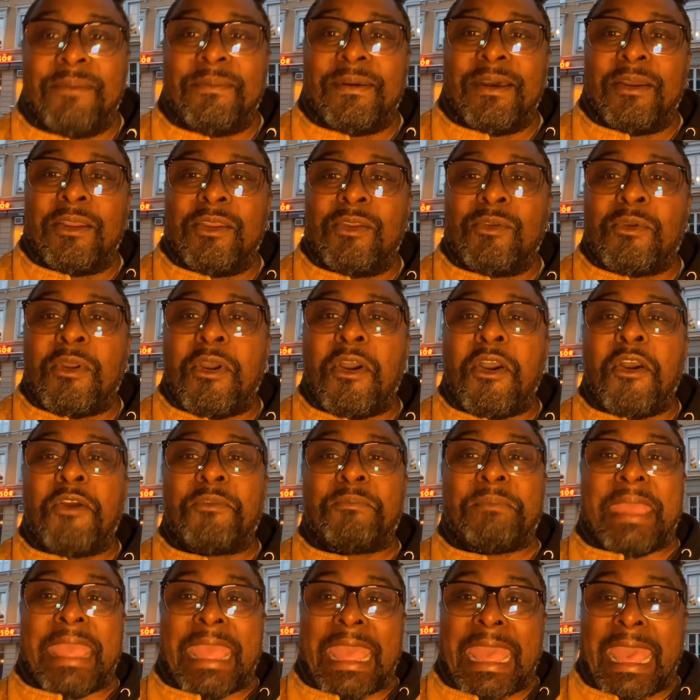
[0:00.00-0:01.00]
a grown
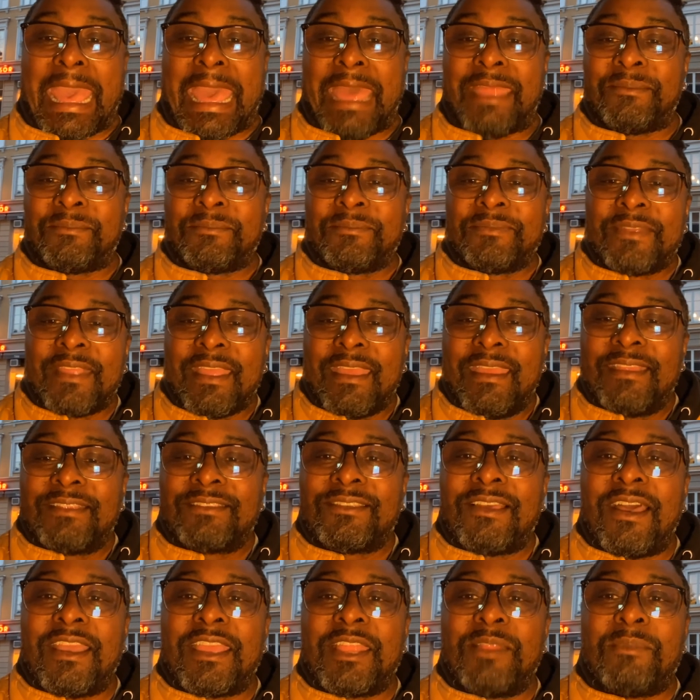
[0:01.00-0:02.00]
man,
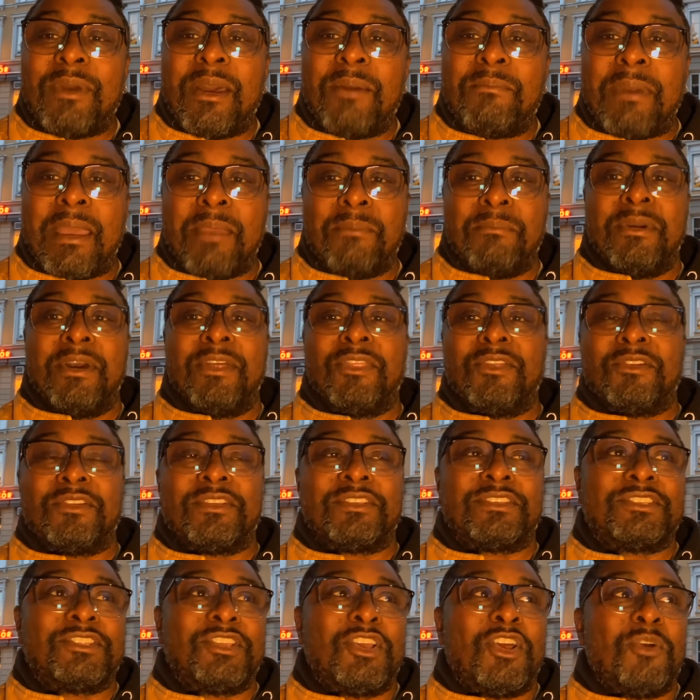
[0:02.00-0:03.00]
talking about my mother is
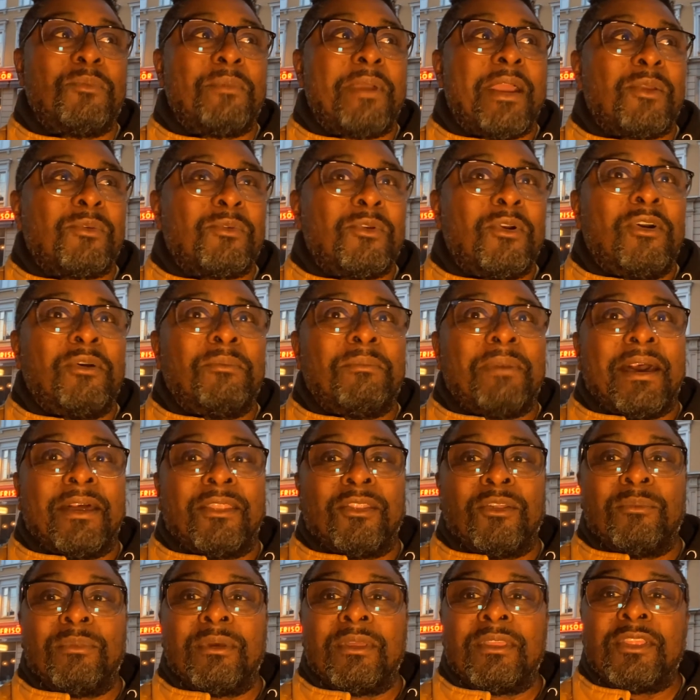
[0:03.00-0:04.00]
still my role
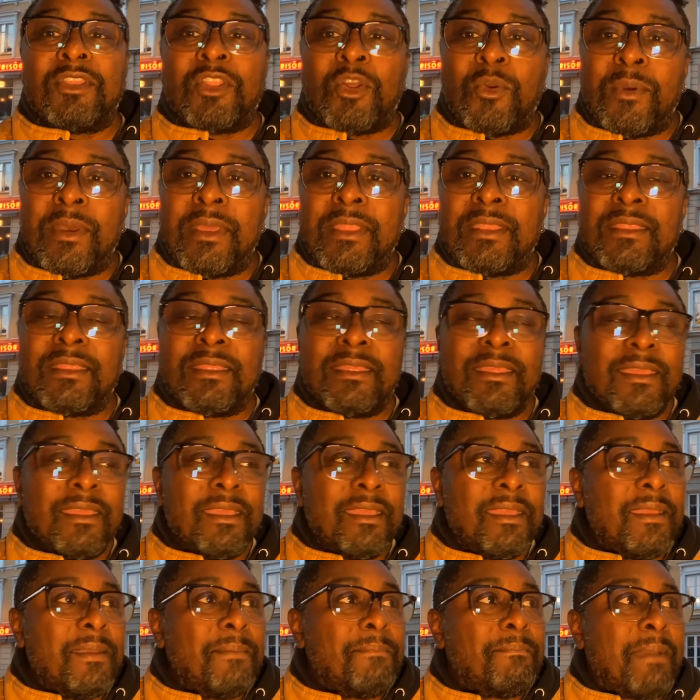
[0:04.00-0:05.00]
model. But you know what?
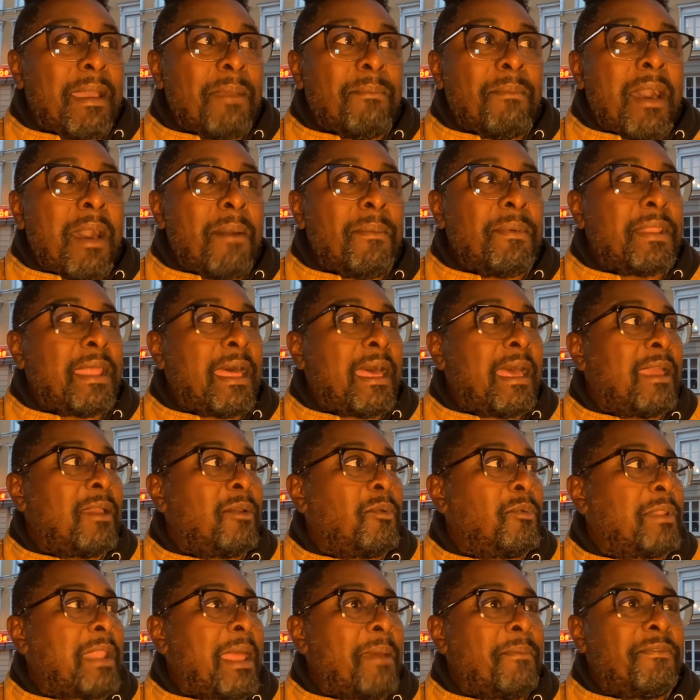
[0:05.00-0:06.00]
My mom and I,
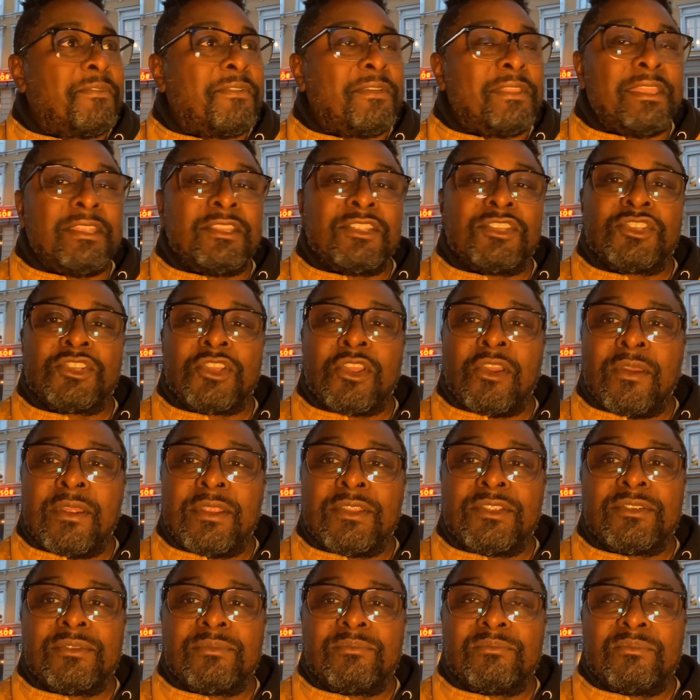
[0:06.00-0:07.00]
when I'm feeling
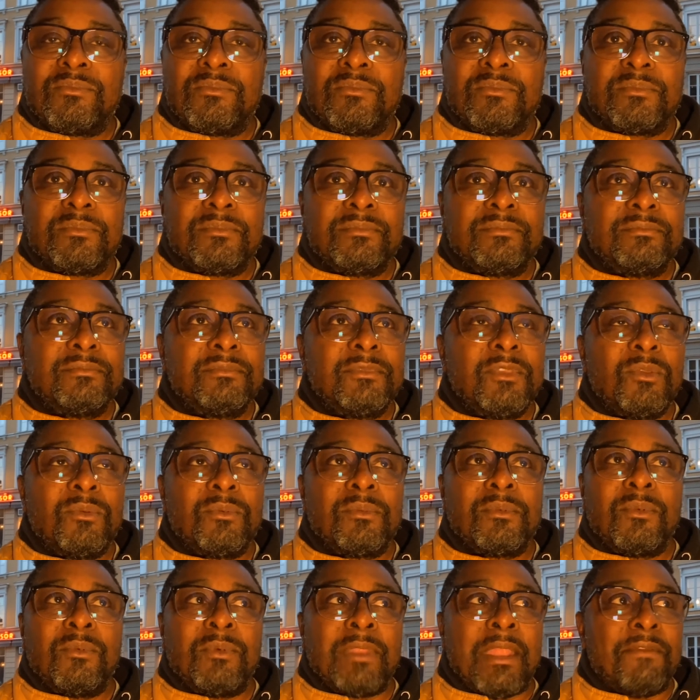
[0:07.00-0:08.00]
discouraged,
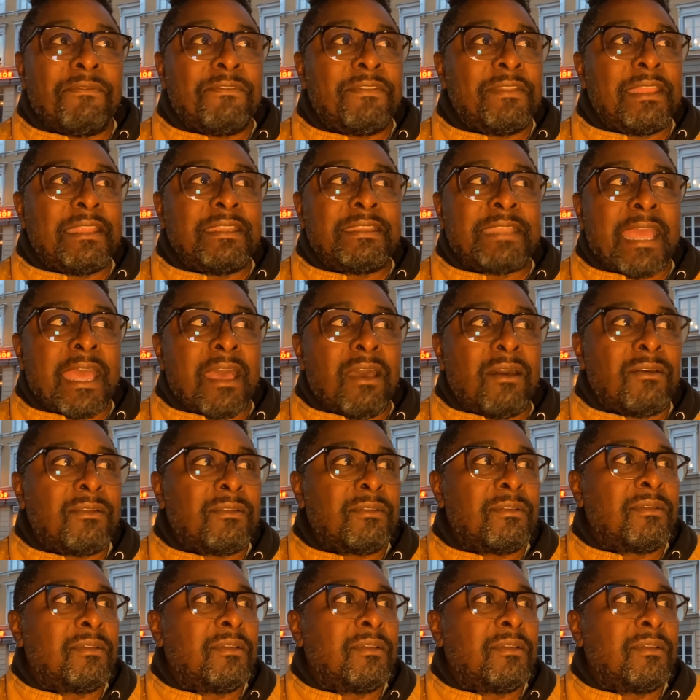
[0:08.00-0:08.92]
when I'm feeling down,